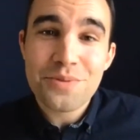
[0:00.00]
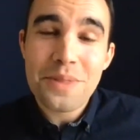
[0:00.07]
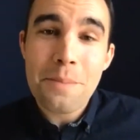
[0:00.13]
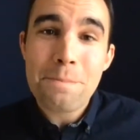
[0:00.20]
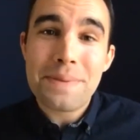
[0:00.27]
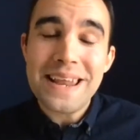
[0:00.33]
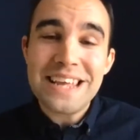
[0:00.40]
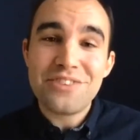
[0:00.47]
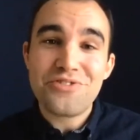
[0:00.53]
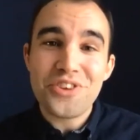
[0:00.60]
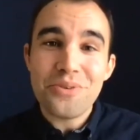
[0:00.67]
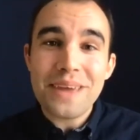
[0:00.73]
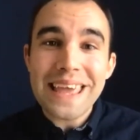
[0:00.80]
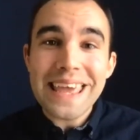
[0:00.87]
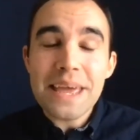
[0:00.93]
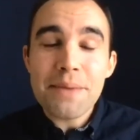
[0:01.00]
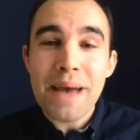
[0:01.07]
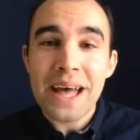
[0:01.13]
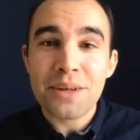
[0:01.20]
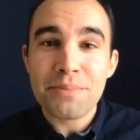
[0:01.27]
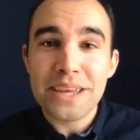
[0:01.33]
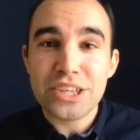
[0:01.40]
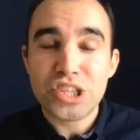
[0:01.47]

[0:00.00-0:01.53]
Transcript: then please do email me,